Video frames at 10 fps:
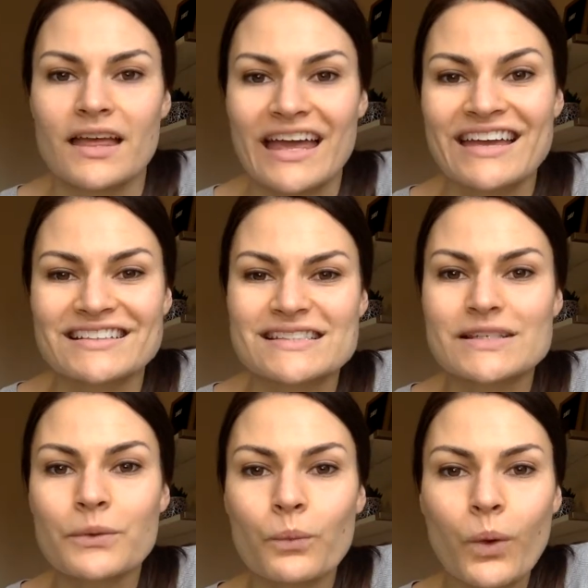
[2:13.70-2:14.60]
It's
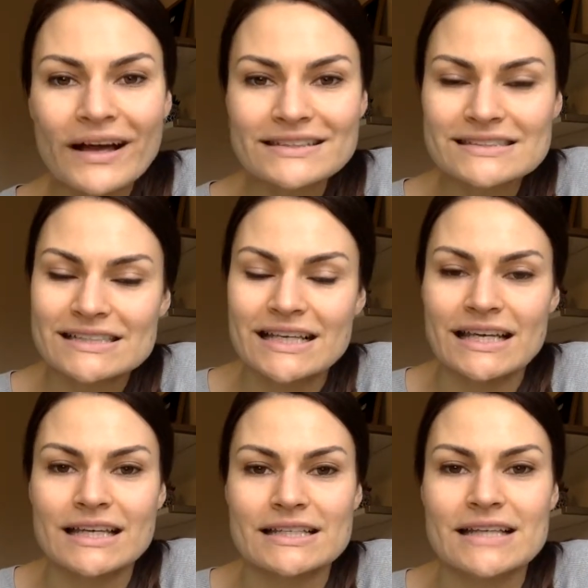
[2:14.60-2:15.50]
what
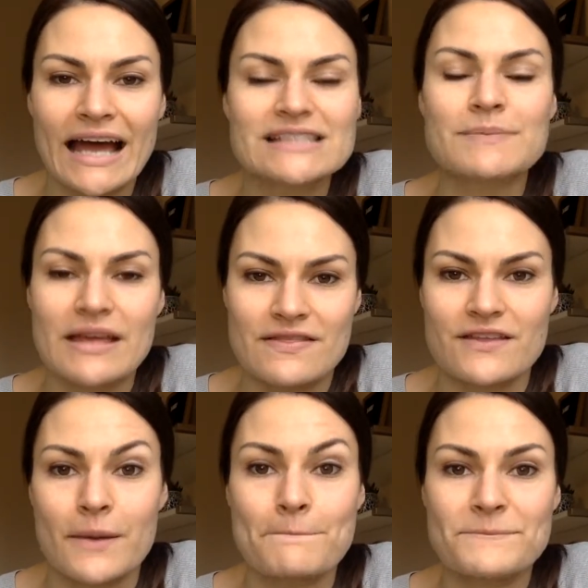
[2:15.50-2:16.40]
it has been
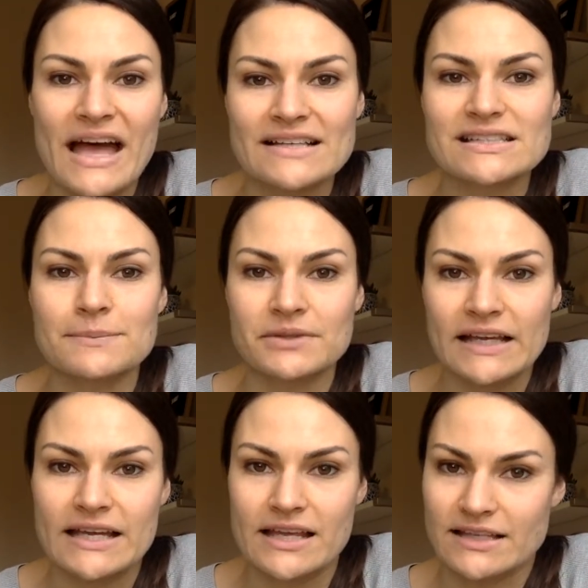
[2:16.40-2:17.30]
their best
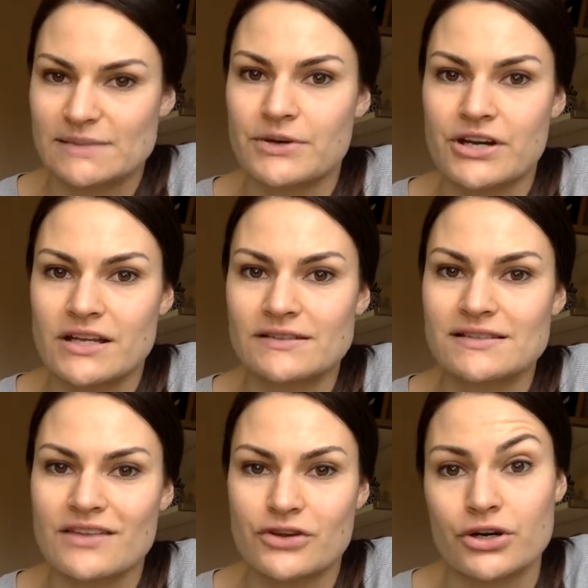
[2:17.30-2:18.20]
playing experience
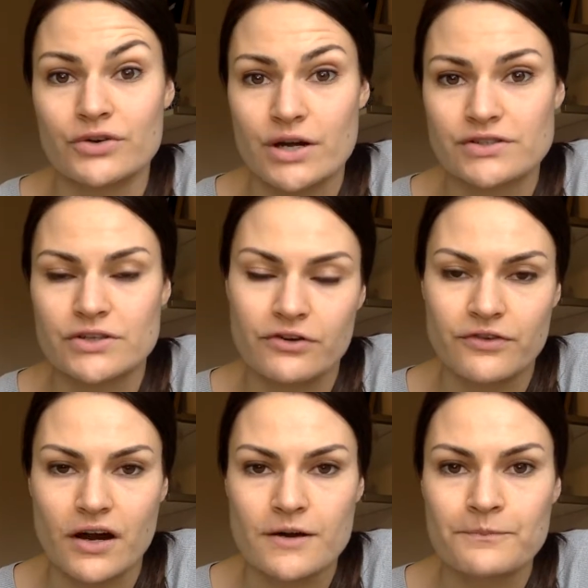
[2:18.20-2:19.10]
in their career so
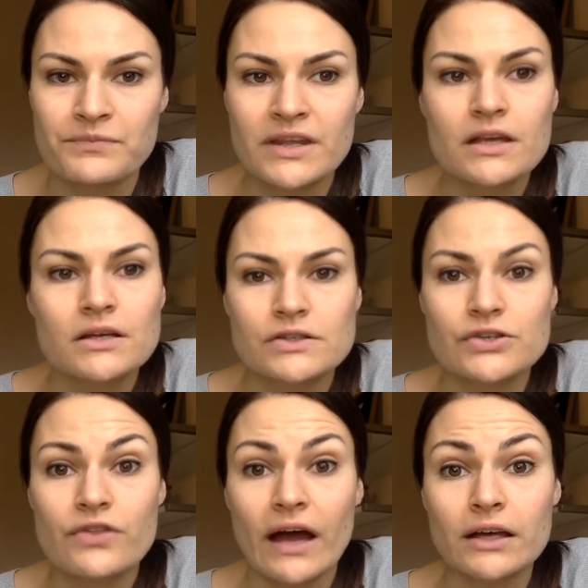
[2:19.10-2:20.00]
far.
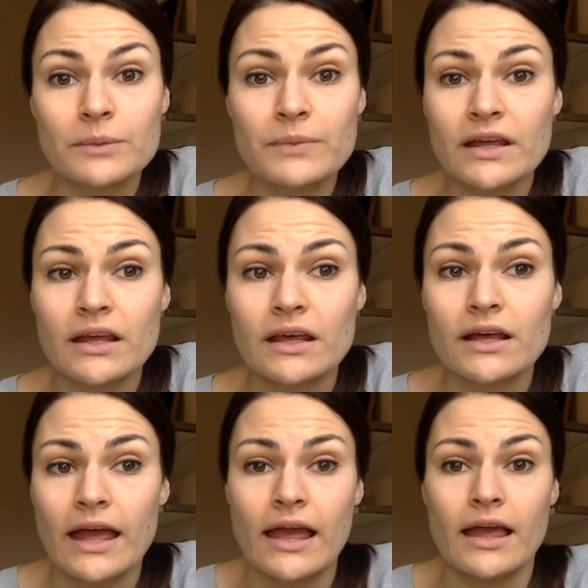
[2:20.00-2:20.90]
So that could be
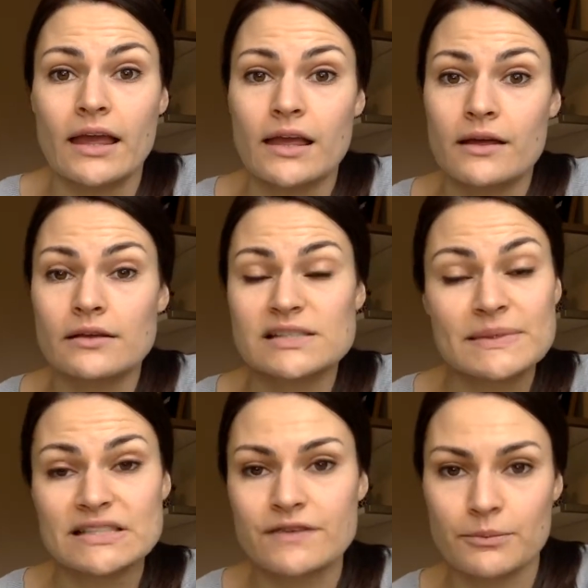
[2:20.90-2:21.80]
a
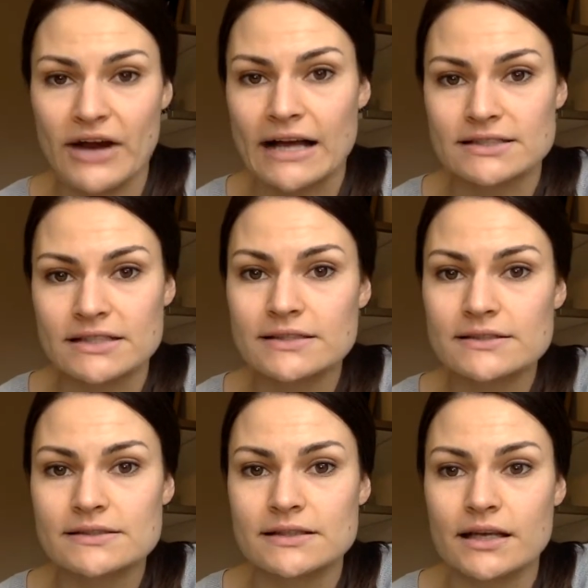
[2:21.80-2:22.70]
specific
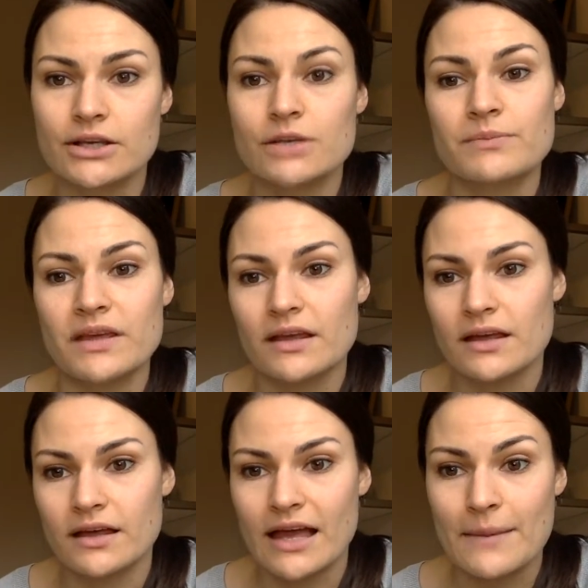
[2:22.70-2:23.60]
practice. It could
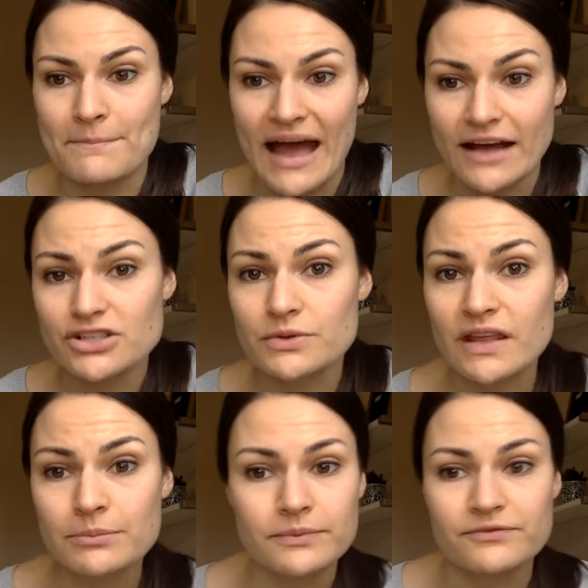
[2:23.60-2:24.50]
be a match where
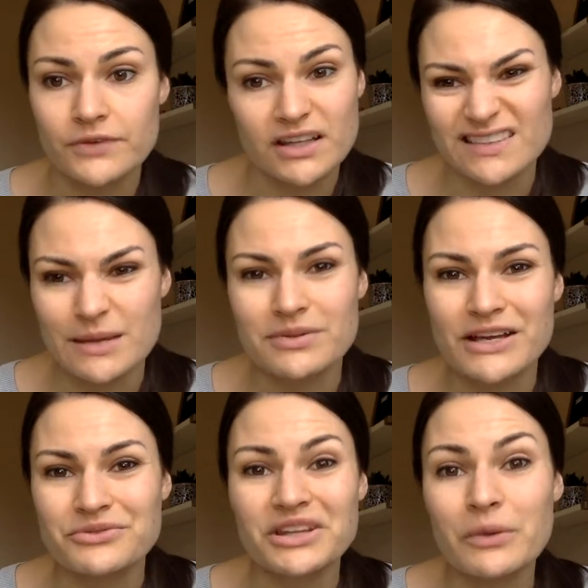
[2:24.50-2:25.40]
they feel like they
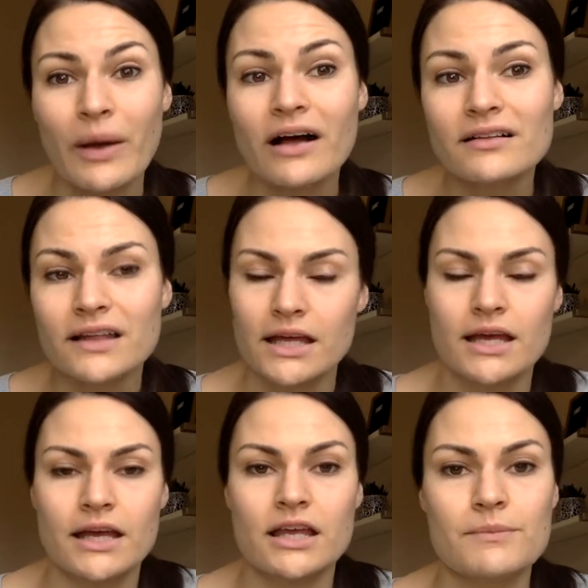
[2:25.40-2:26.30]
played really well.
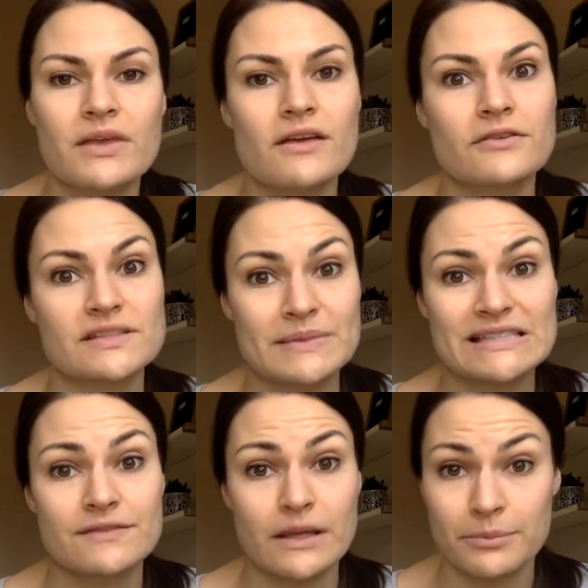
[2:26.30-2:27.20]
It could be a
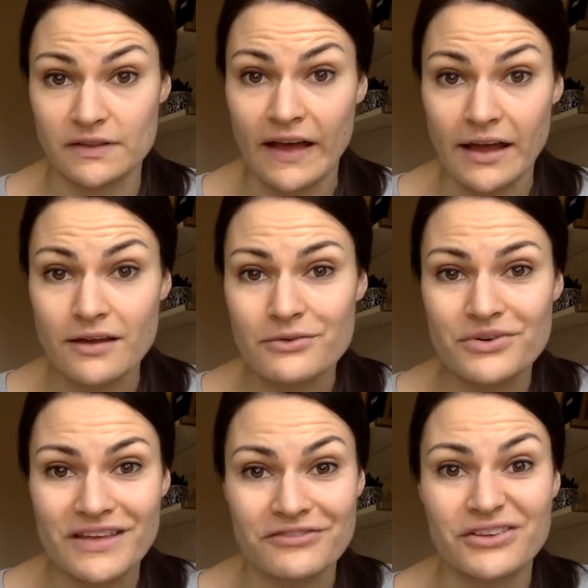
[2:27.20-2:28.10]
specific play
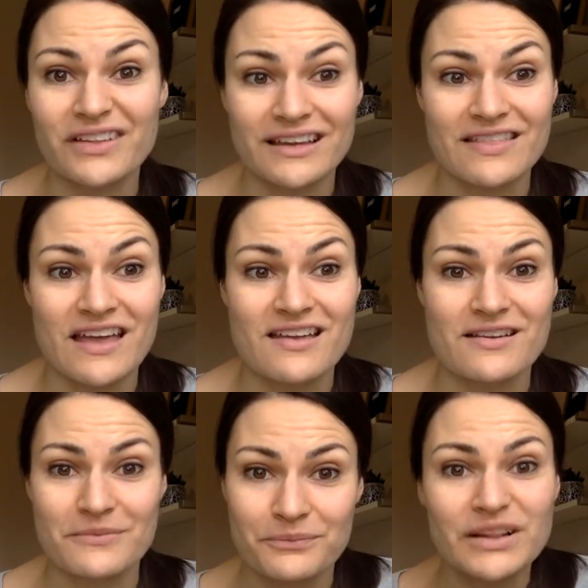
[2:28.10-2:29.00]
where they feel like
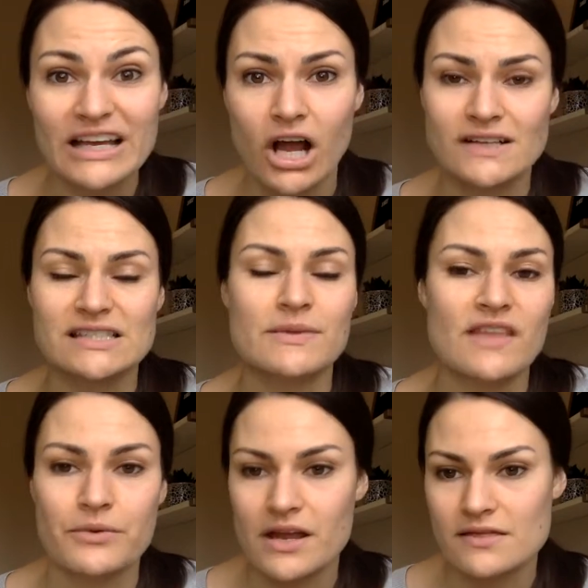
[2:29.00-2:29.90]
they played awesome and
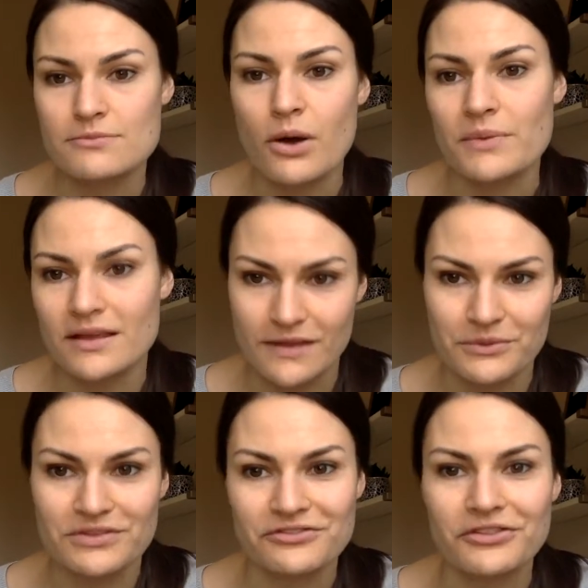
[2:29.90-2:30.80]
they were in the moment and they were
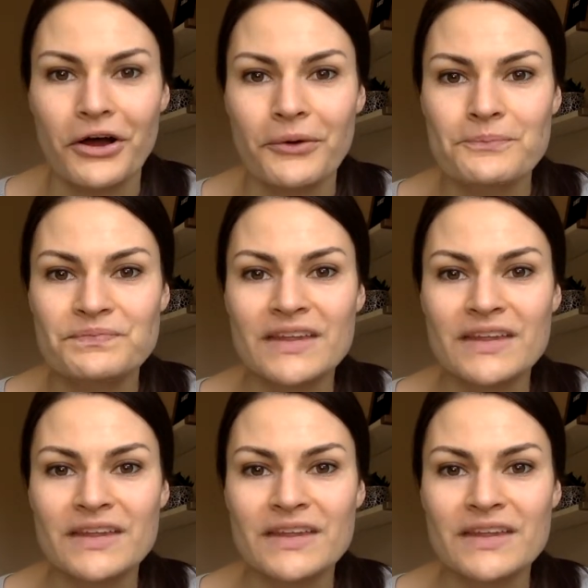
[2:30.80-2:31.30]
in the flow.